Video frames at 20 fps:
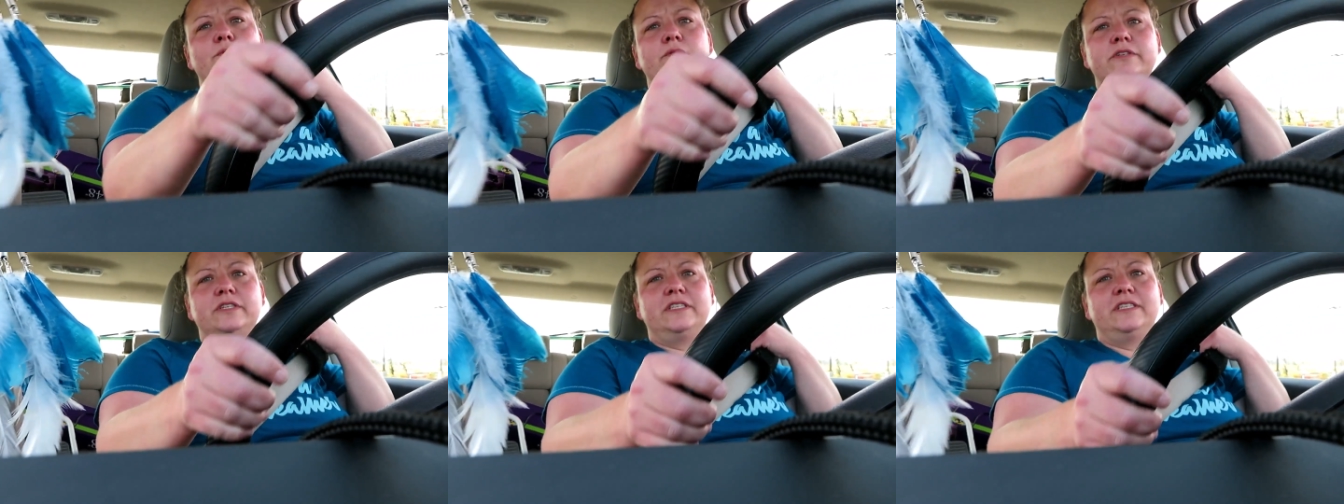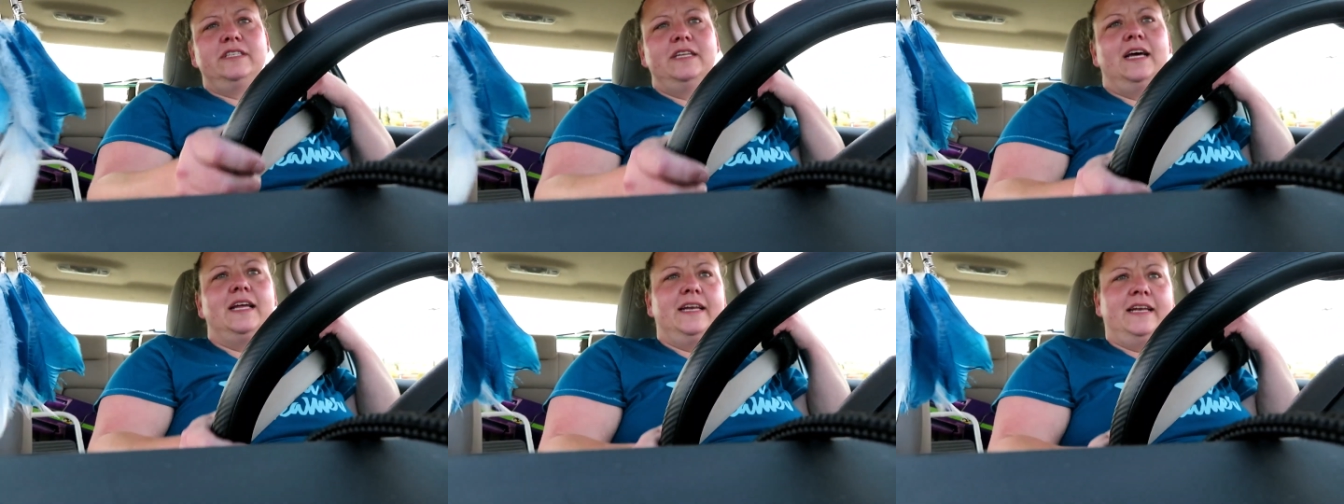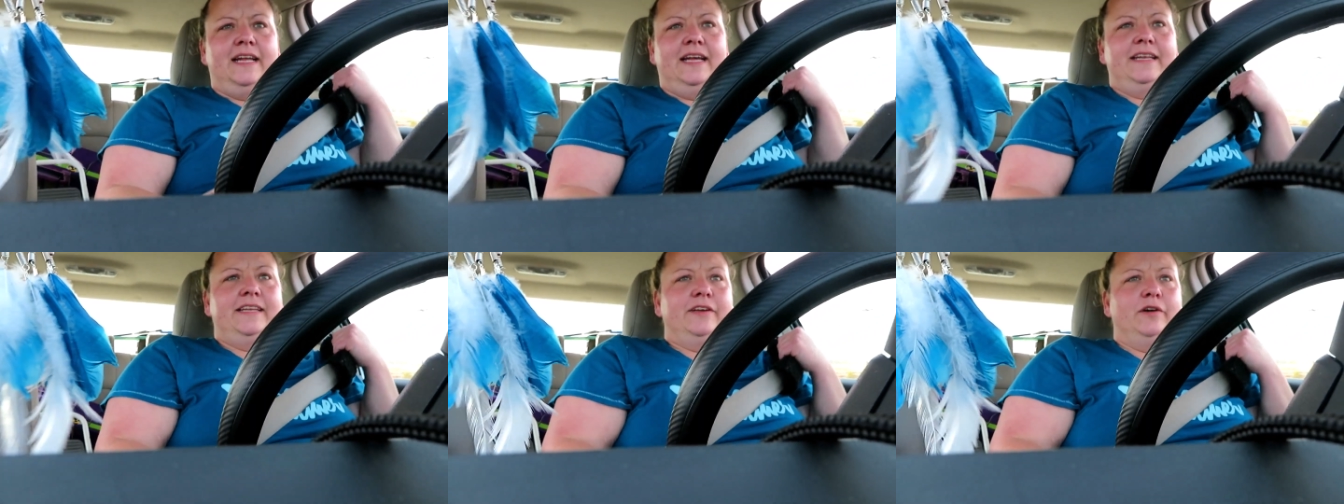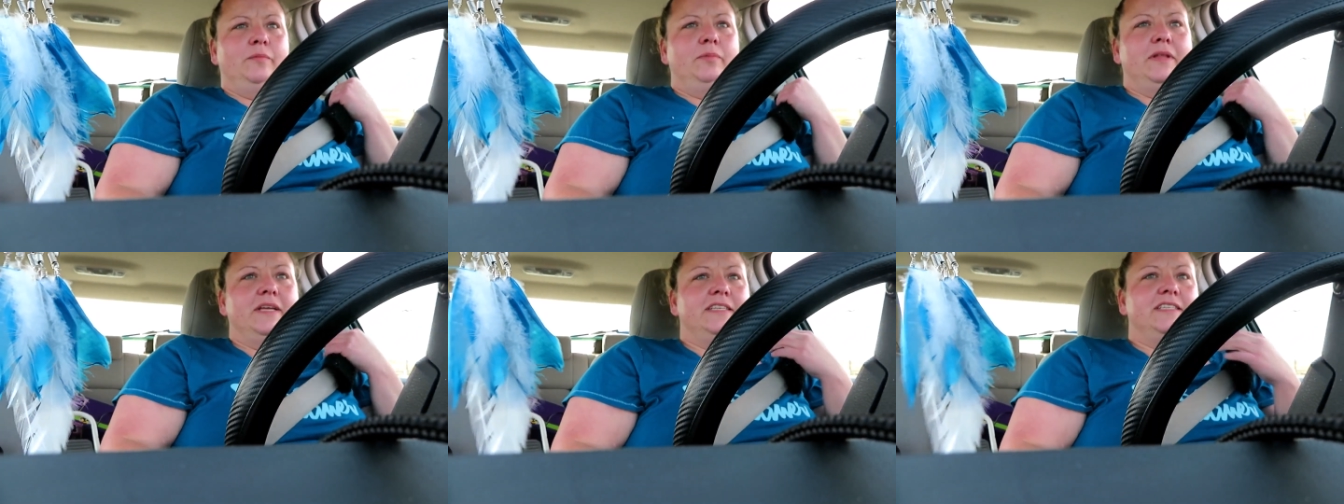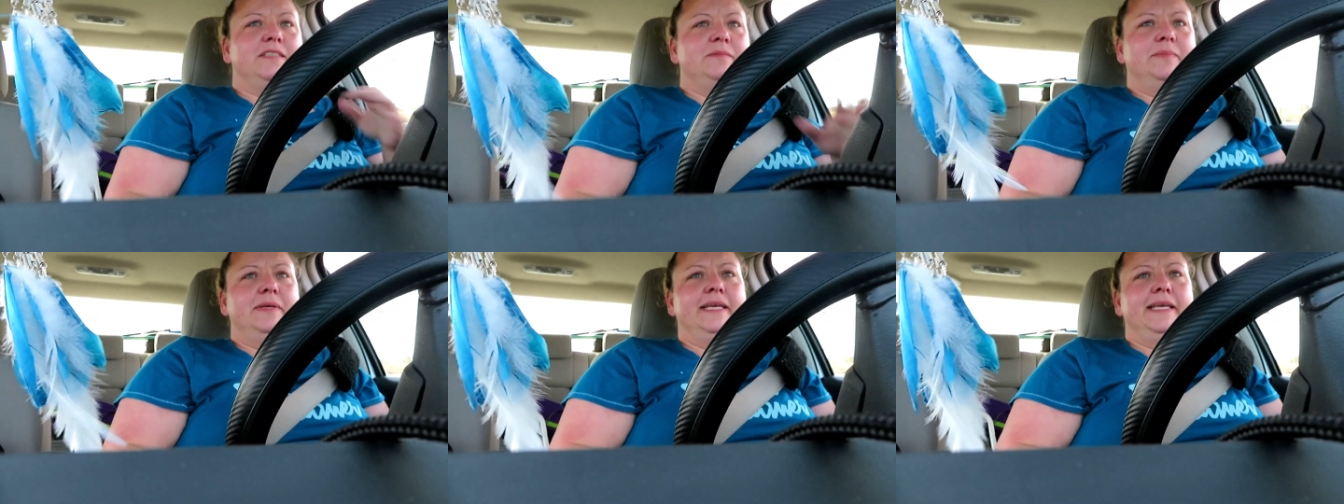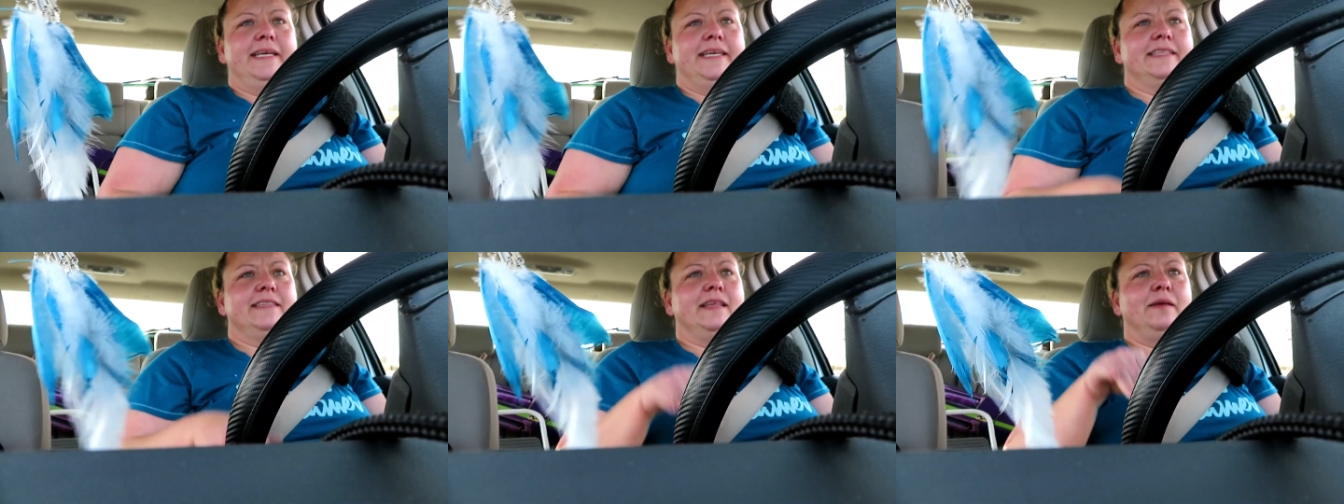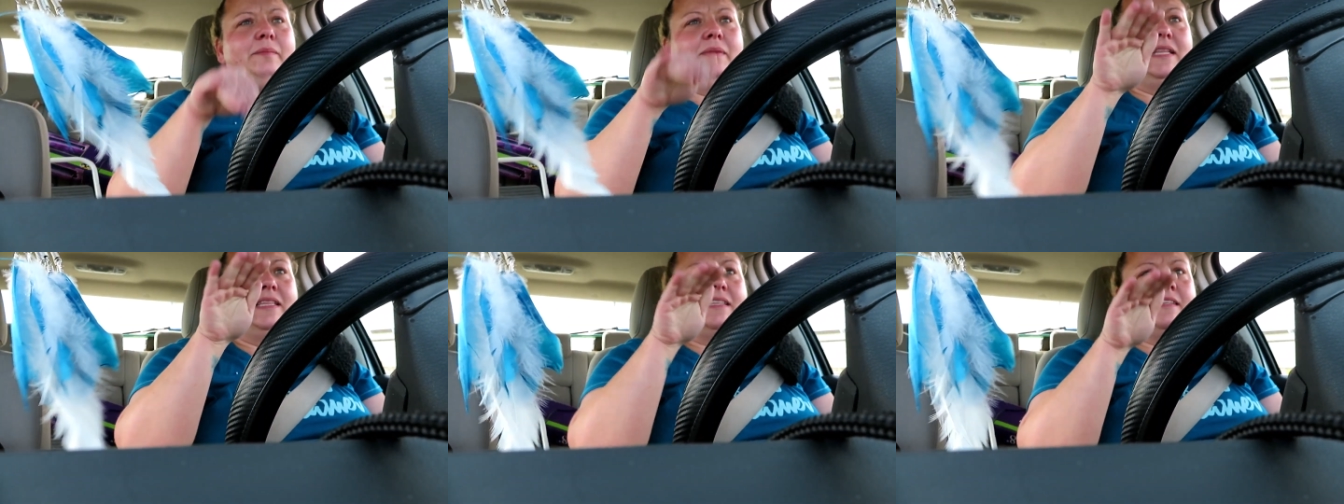which is not an ideal place to be, because
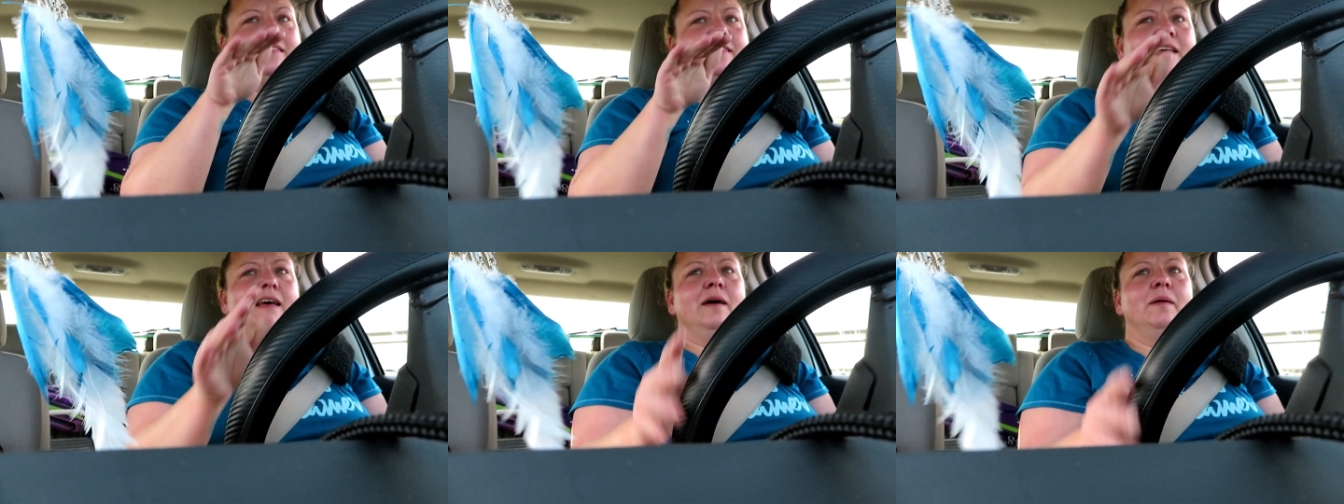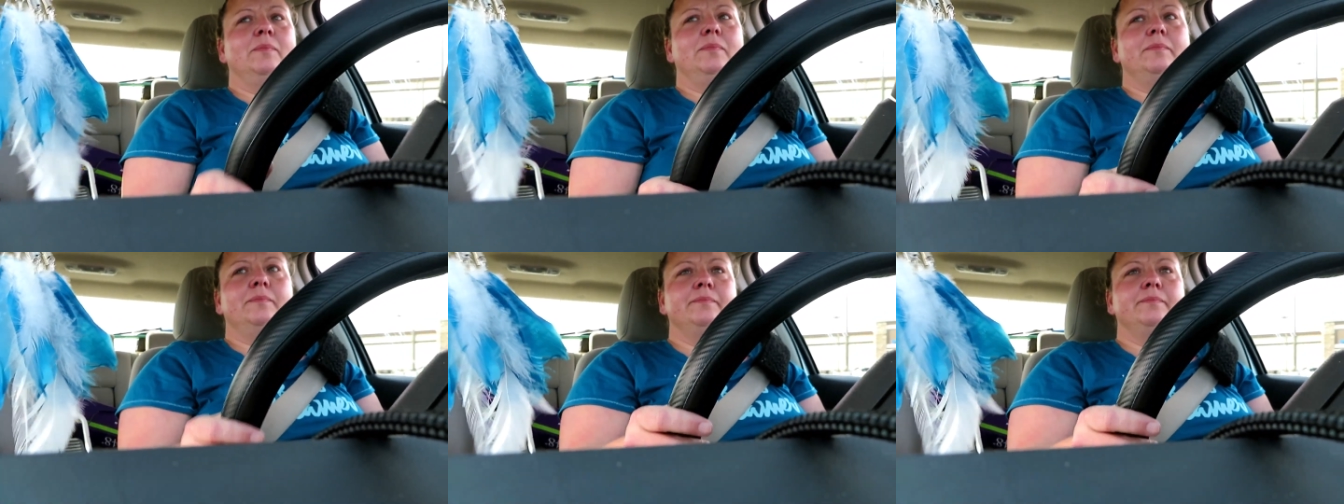that means it's up.